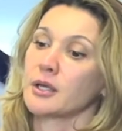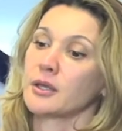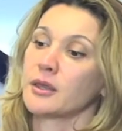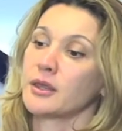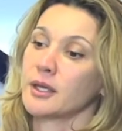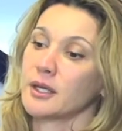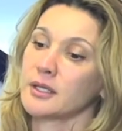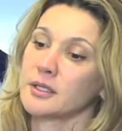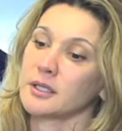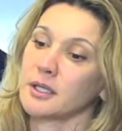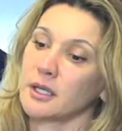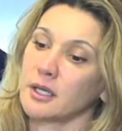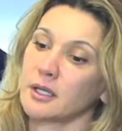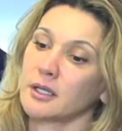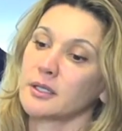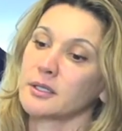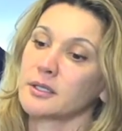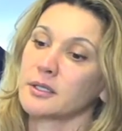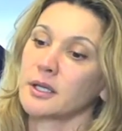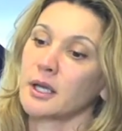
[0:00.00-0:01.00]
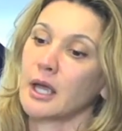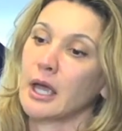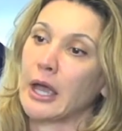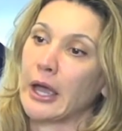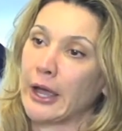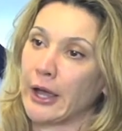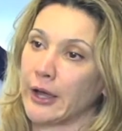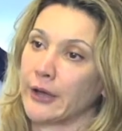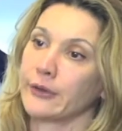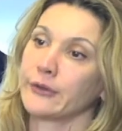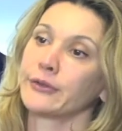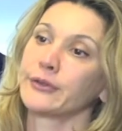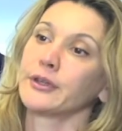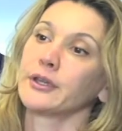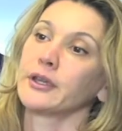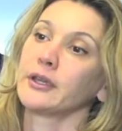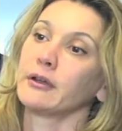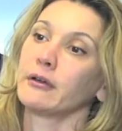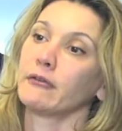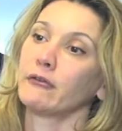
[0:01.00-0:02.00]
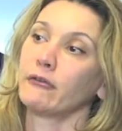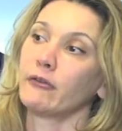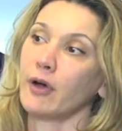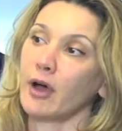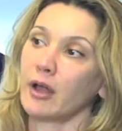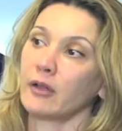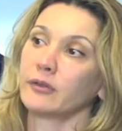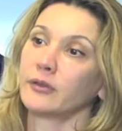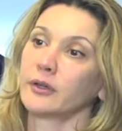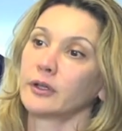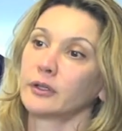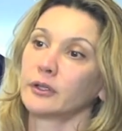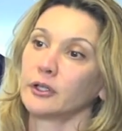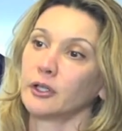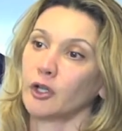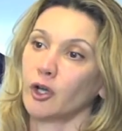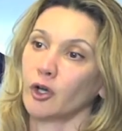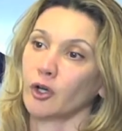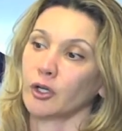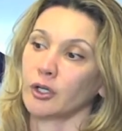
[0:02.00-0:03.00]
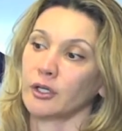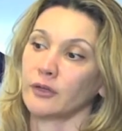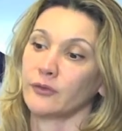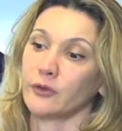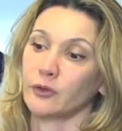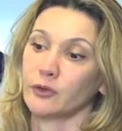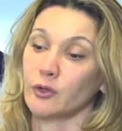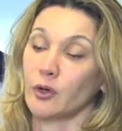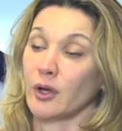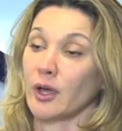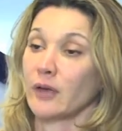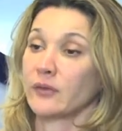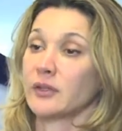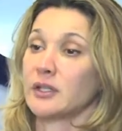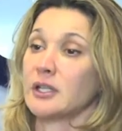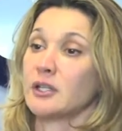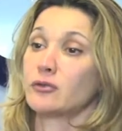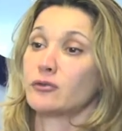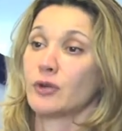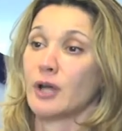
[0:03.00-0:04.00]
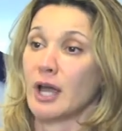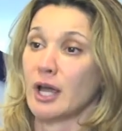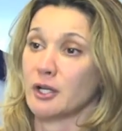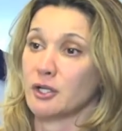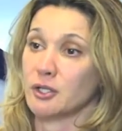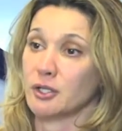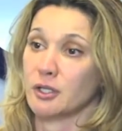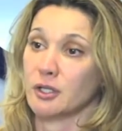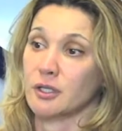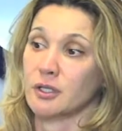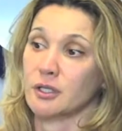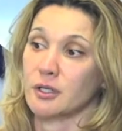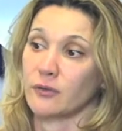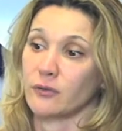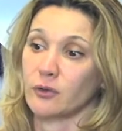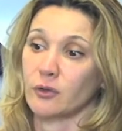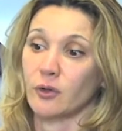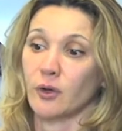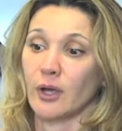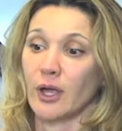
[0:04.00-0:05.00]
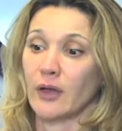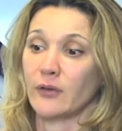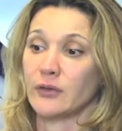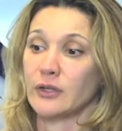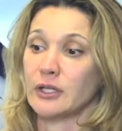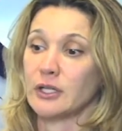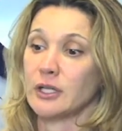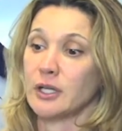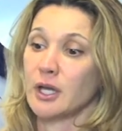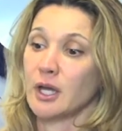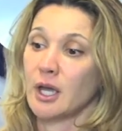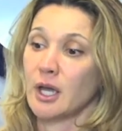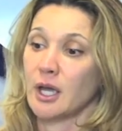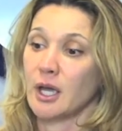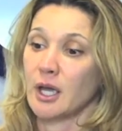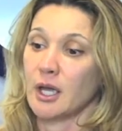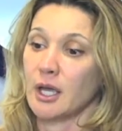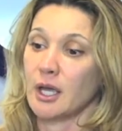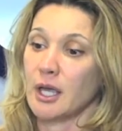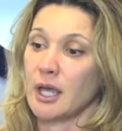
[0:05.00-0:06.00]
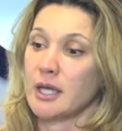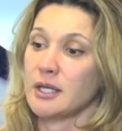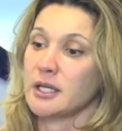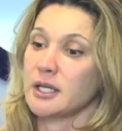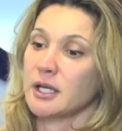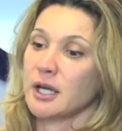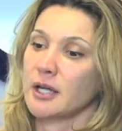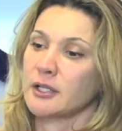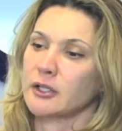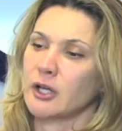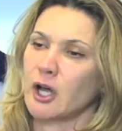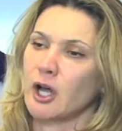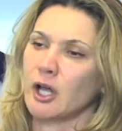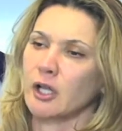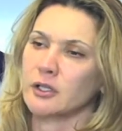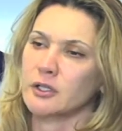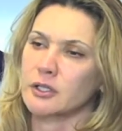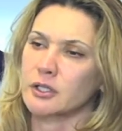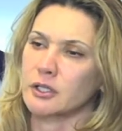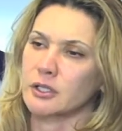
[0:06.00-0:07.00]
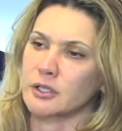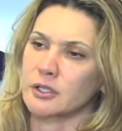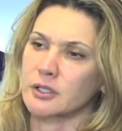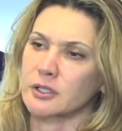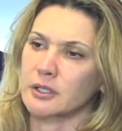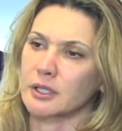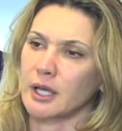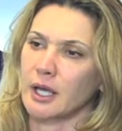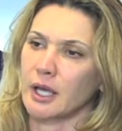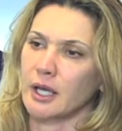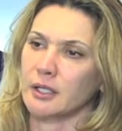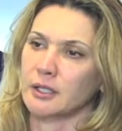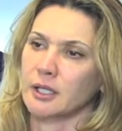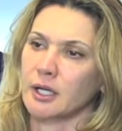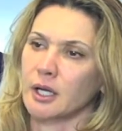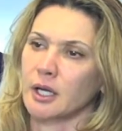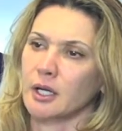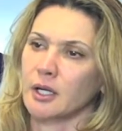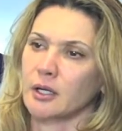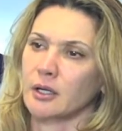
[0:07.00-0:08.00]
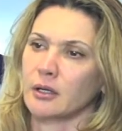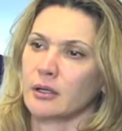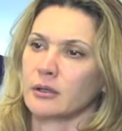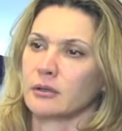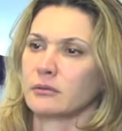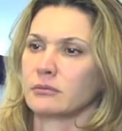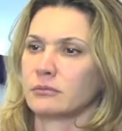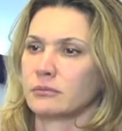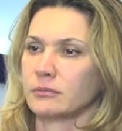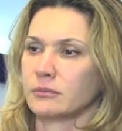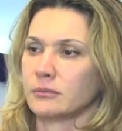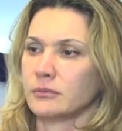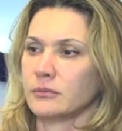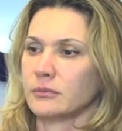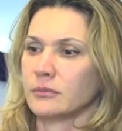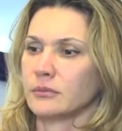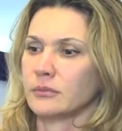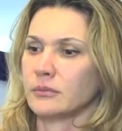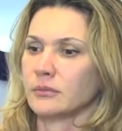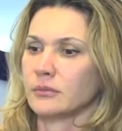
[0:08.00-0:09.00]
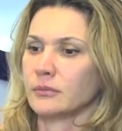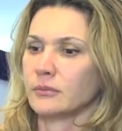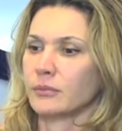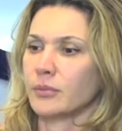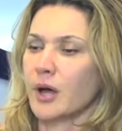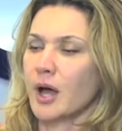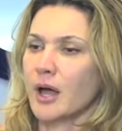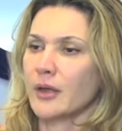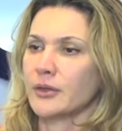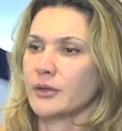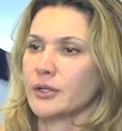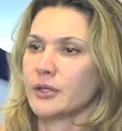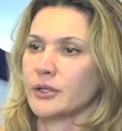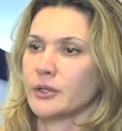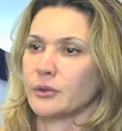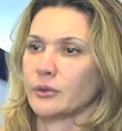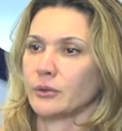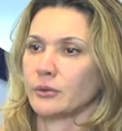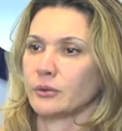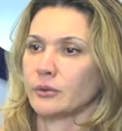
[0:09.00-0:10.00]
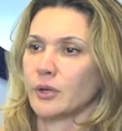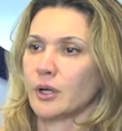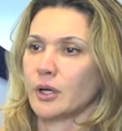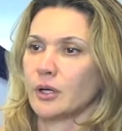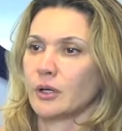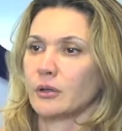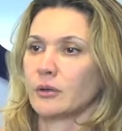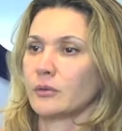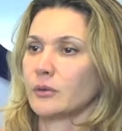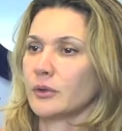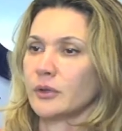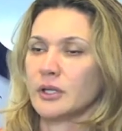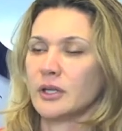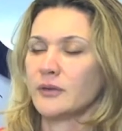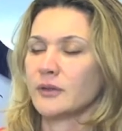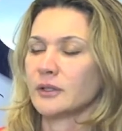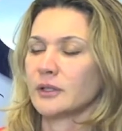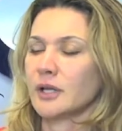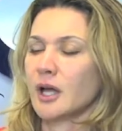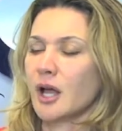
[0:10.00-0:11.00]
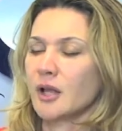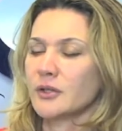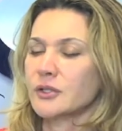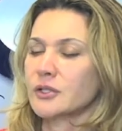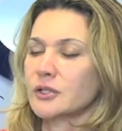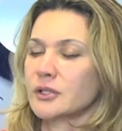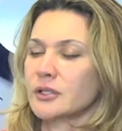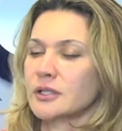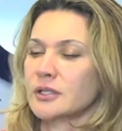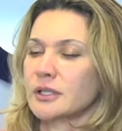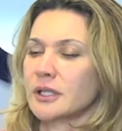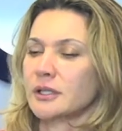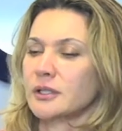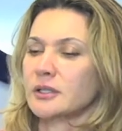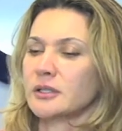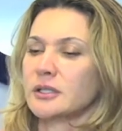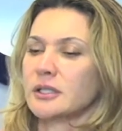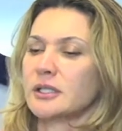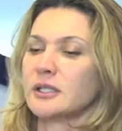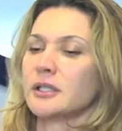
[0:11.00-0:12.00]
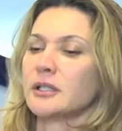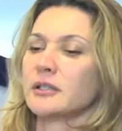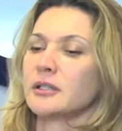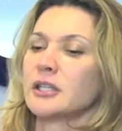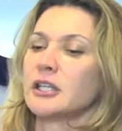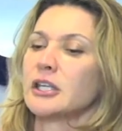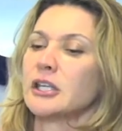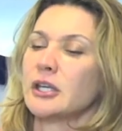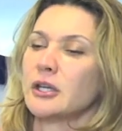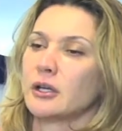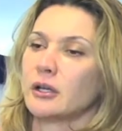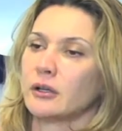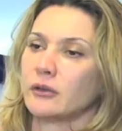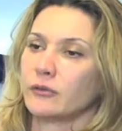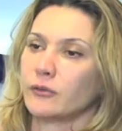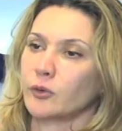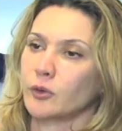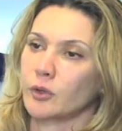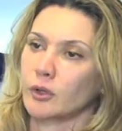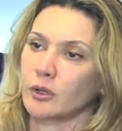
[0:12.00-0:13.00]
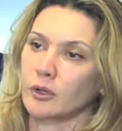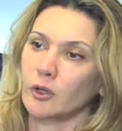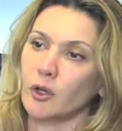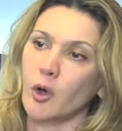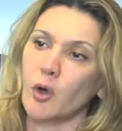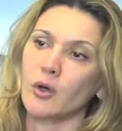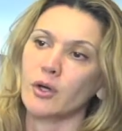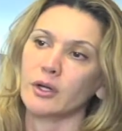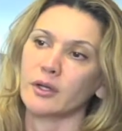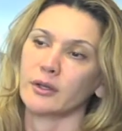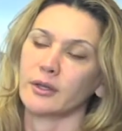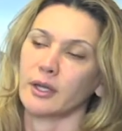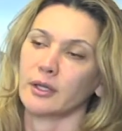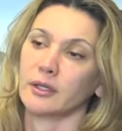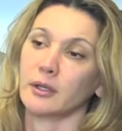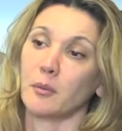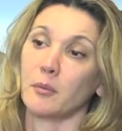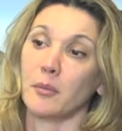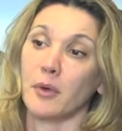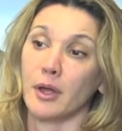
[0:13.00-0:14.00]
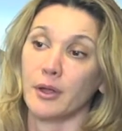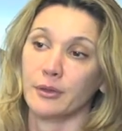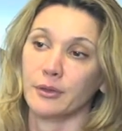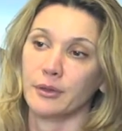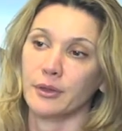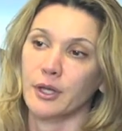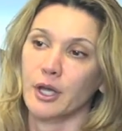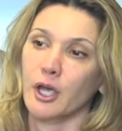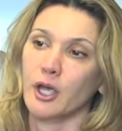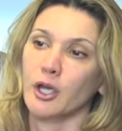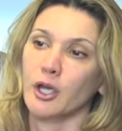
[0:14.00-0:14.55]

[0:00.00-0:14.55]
This is healthy vulva look. If you don't have any rashes, if you don't have any kind of ulcers that bother you, even ulcers that didn't heal for longer than a month,